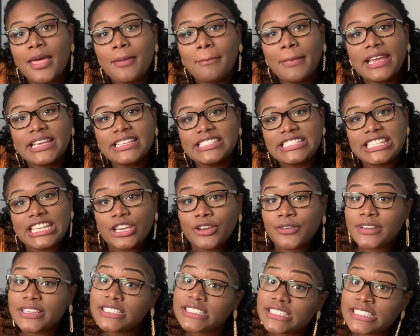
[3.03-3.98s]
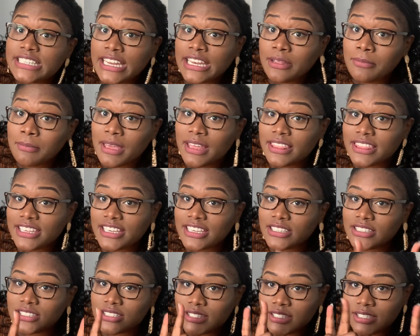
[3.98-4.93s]
my secret study
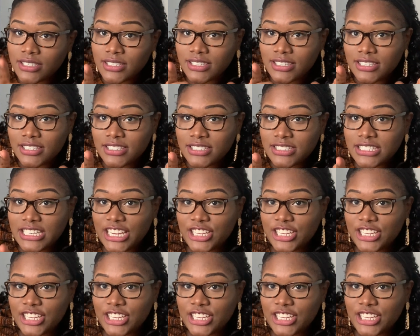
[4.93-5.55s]
methods. Stay